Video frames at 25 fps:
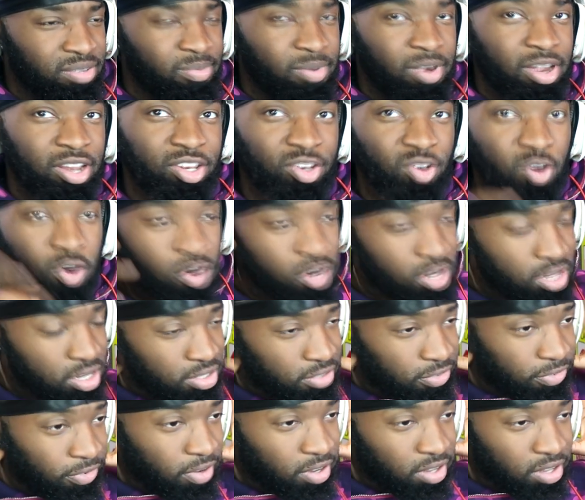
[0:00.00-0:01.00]
My dog,
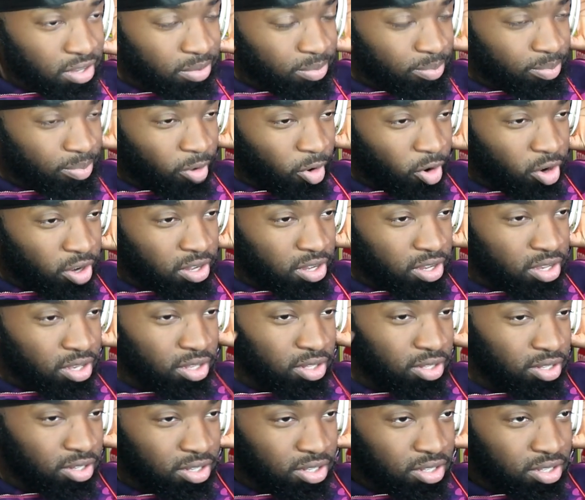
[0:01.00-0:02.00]
he's fucking
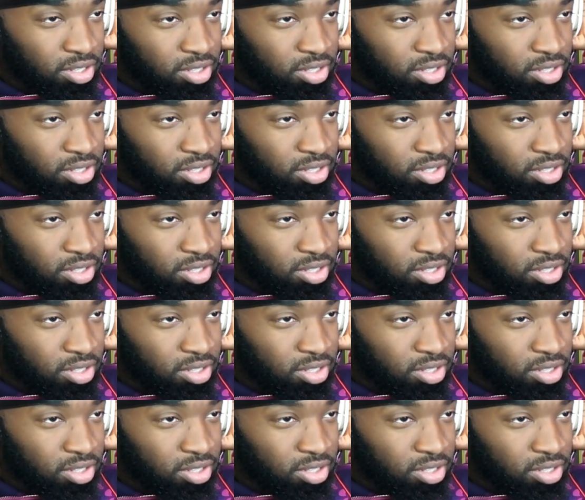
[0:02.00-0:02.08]
barking.